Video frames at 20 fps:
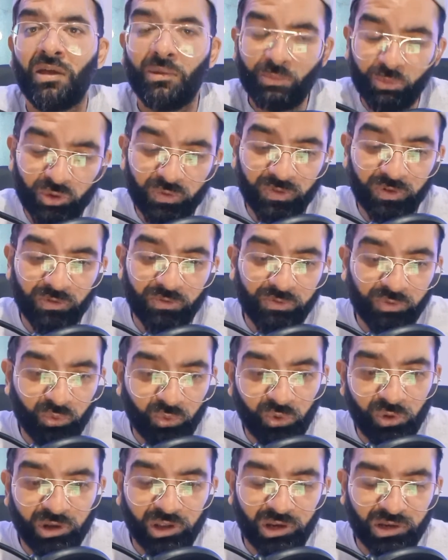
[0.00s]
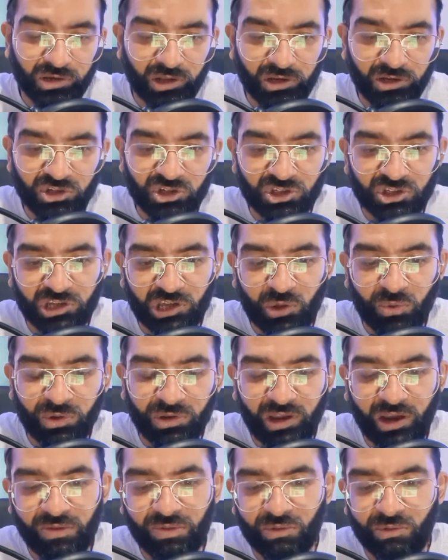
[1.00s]
moving forward and just
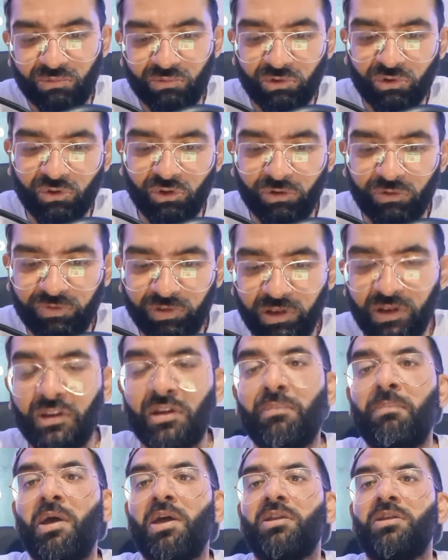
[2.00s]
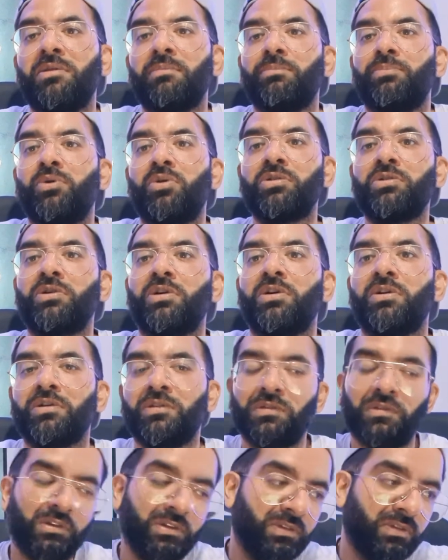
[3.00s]
going down the route of independent
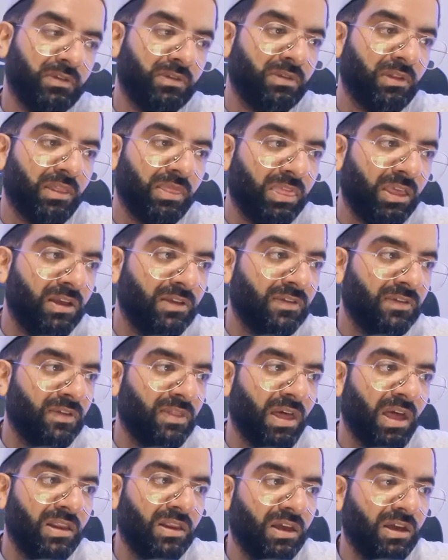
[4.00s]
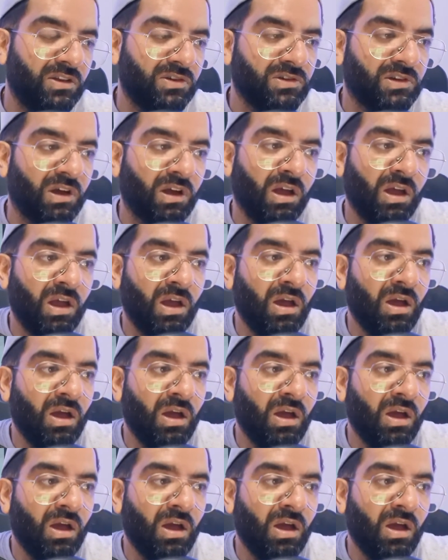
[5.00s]
podcasters and things of that nature,